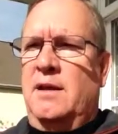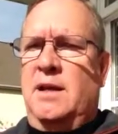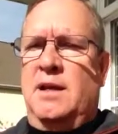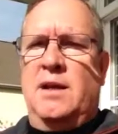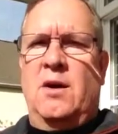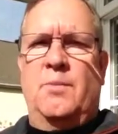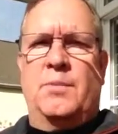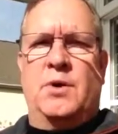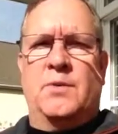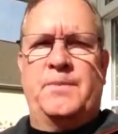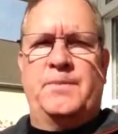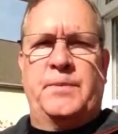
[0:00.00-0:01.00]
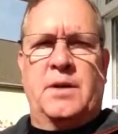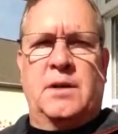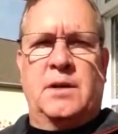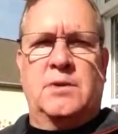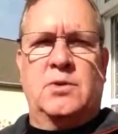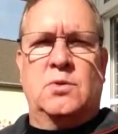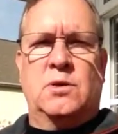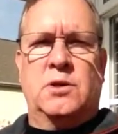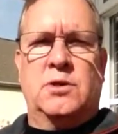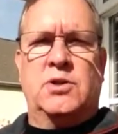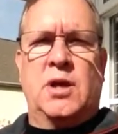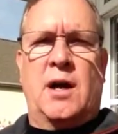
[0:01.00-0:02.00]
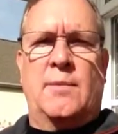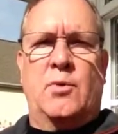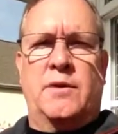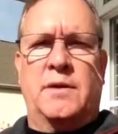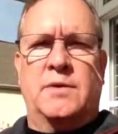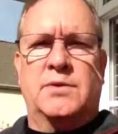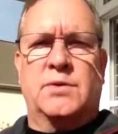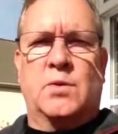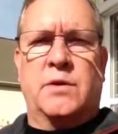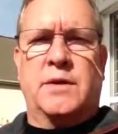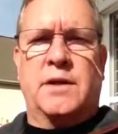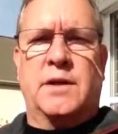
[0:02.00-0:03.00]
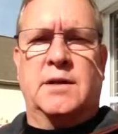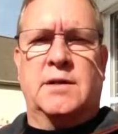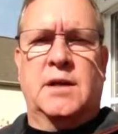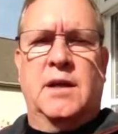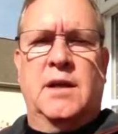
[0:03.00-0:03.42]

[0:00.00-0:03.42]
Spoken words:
can help you do a good job with those sort of things.